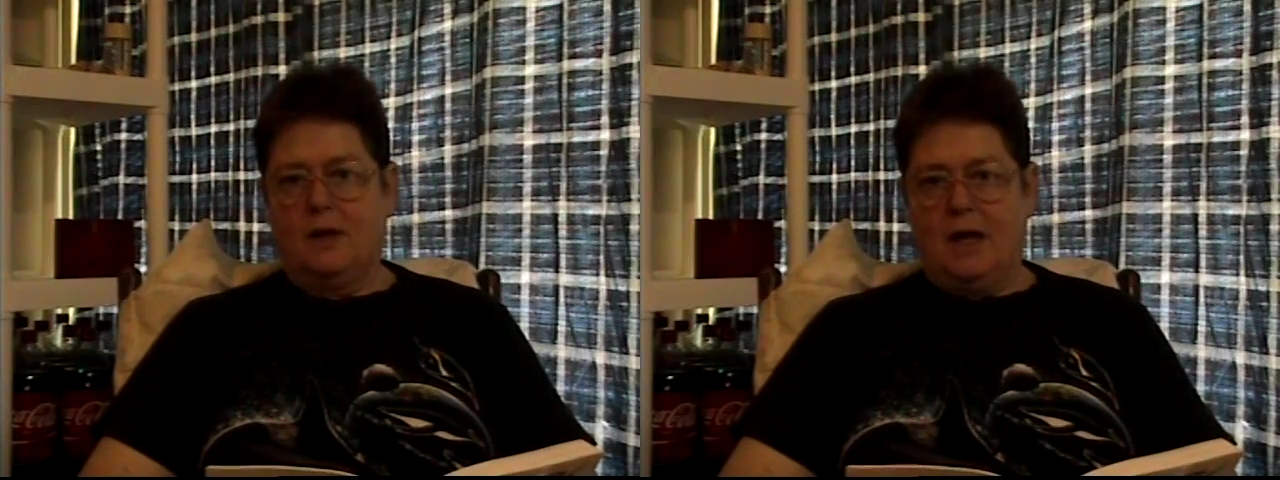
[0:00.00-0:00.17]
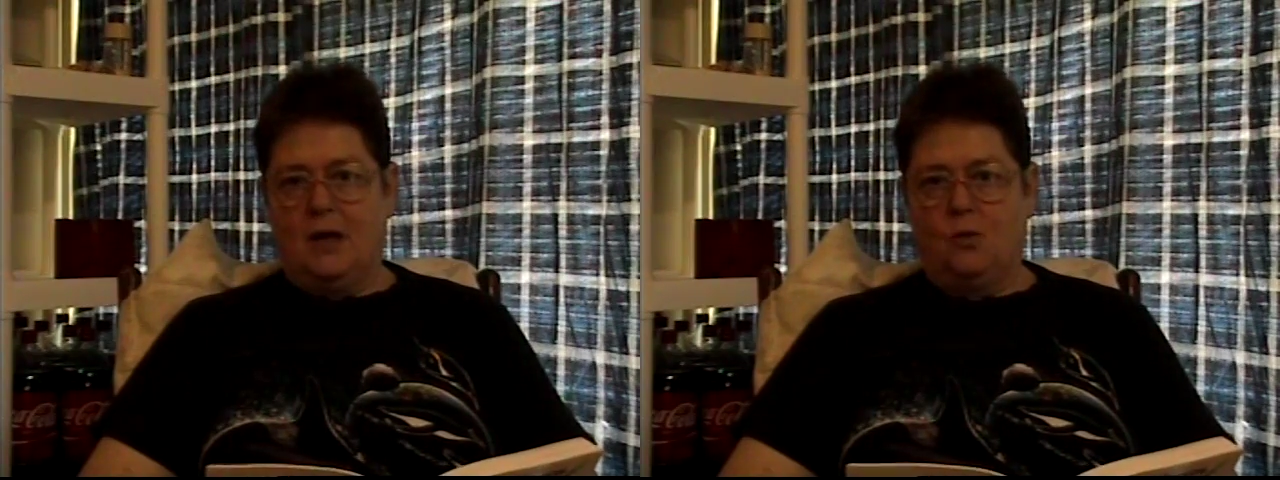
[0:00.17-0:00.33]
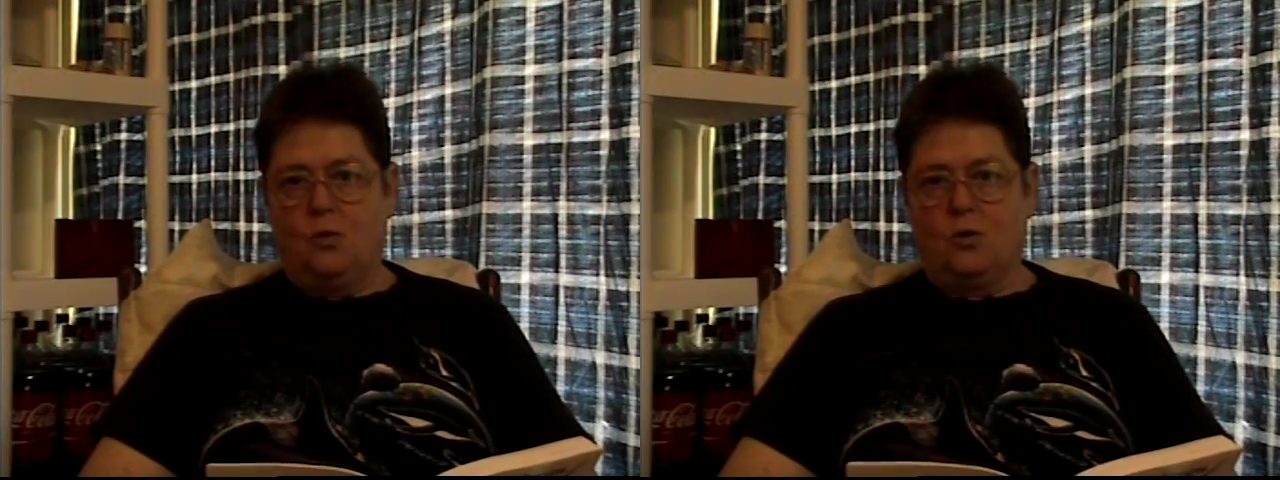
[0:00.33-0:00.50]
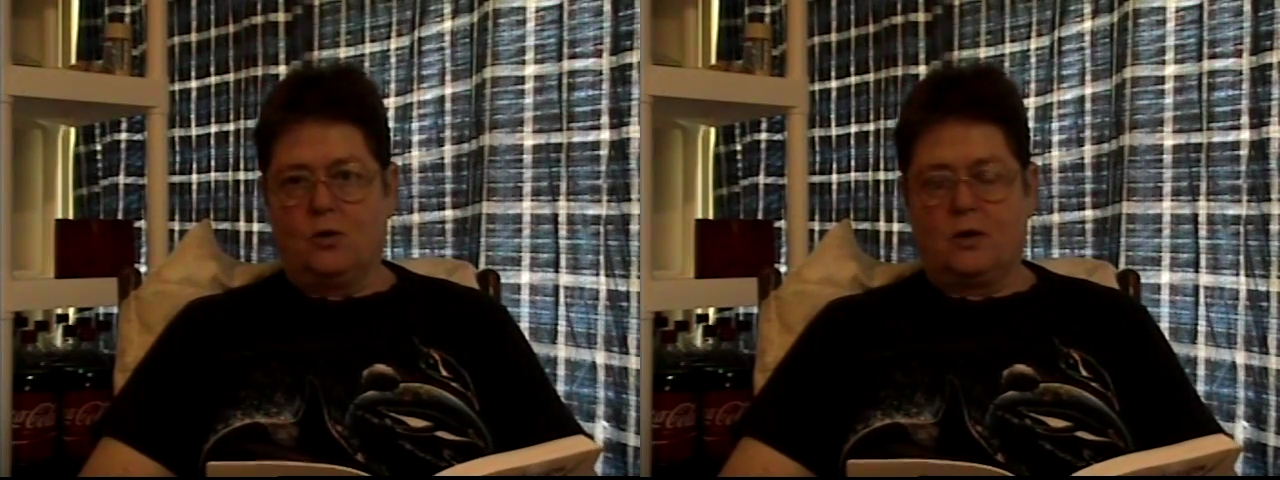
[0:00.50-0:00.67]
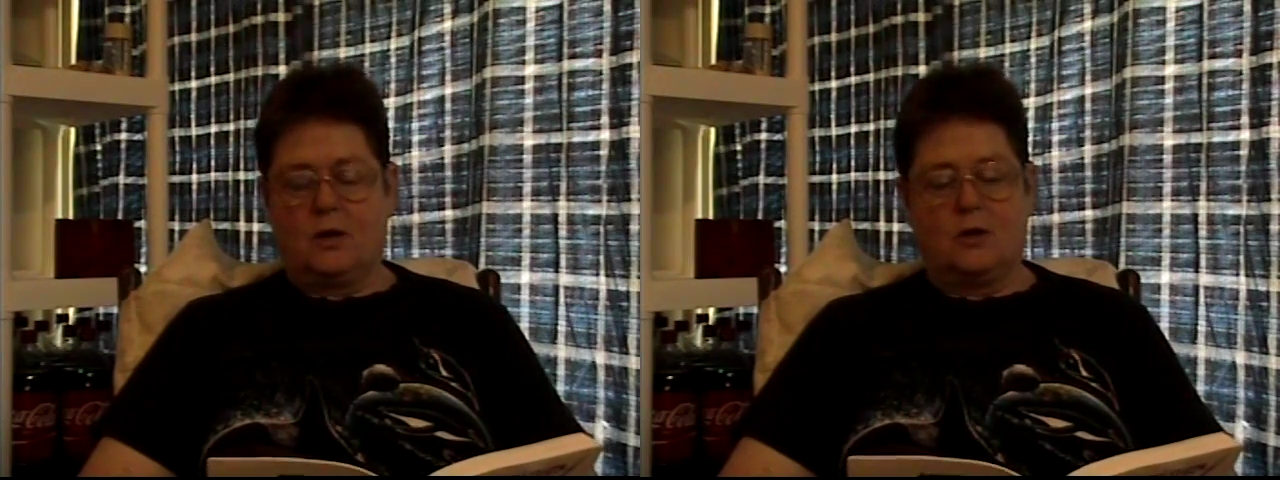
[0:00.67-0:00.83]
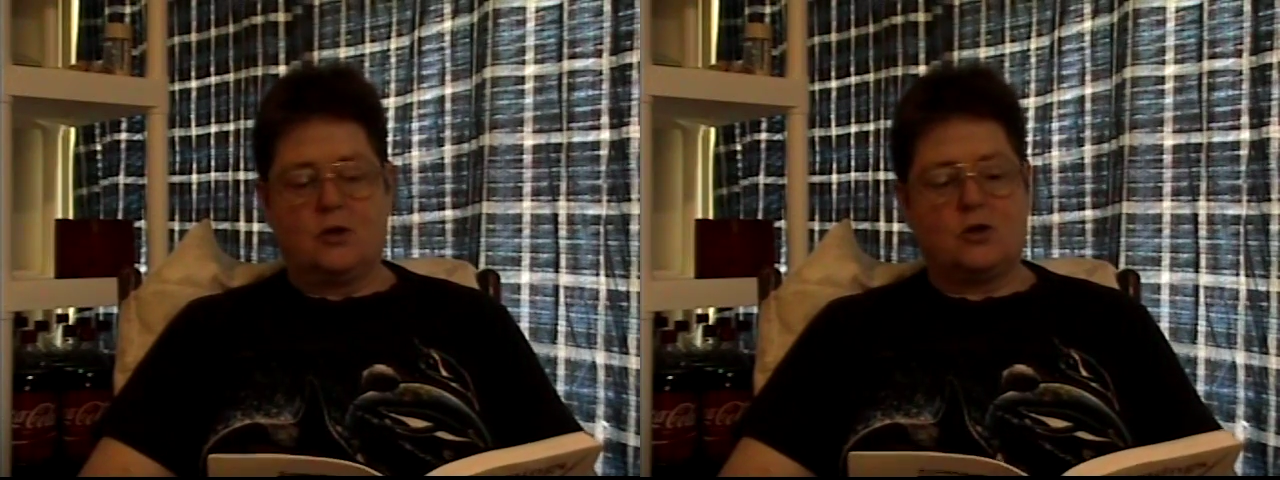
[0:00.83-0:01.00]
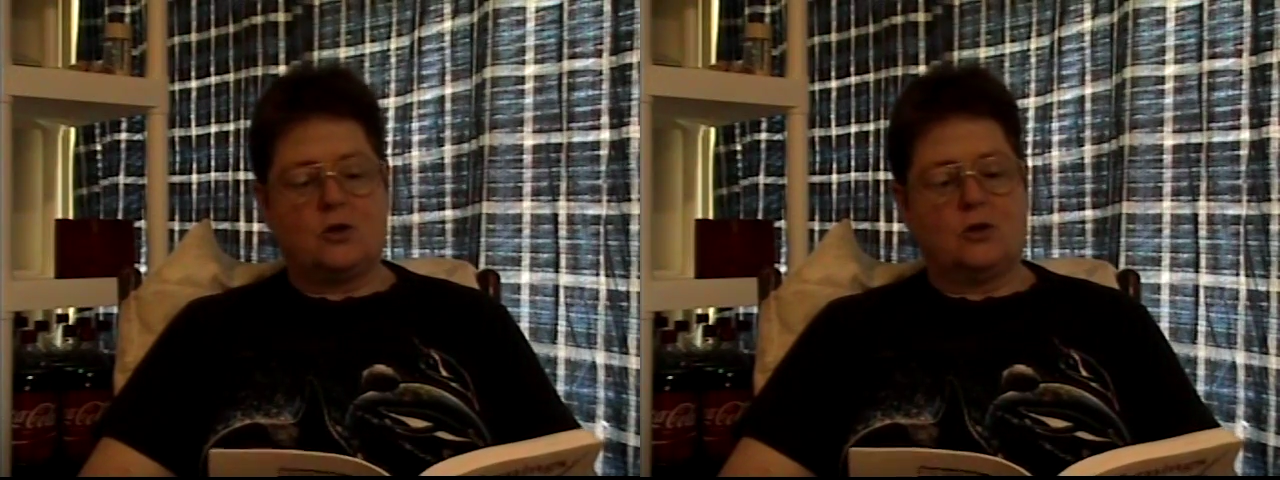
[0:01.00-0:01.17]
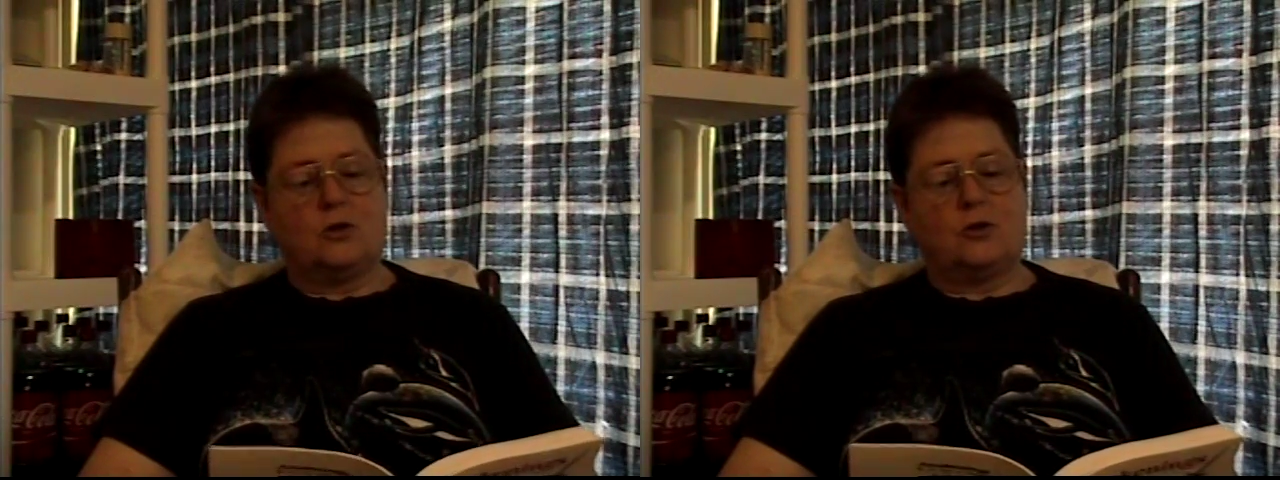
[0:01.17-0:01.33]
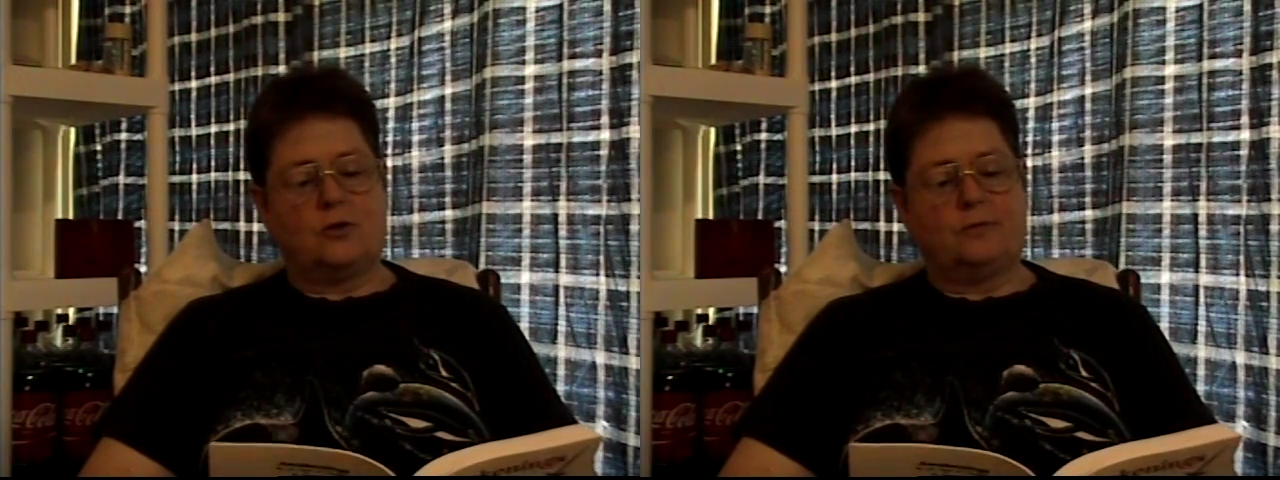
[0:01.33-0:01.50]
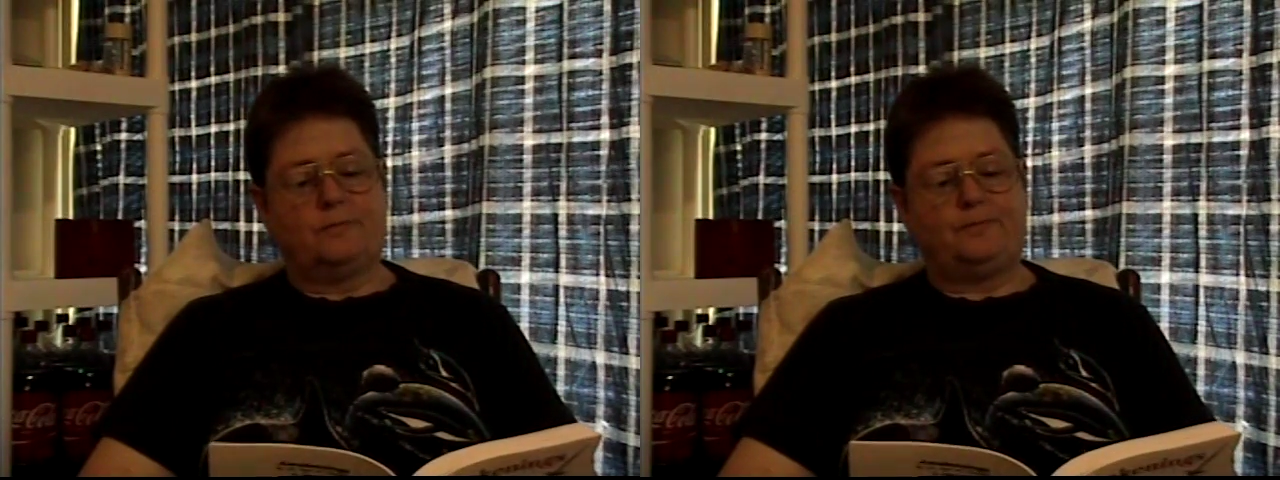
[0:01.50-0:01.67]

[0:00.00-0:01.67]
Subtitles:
at work in a church,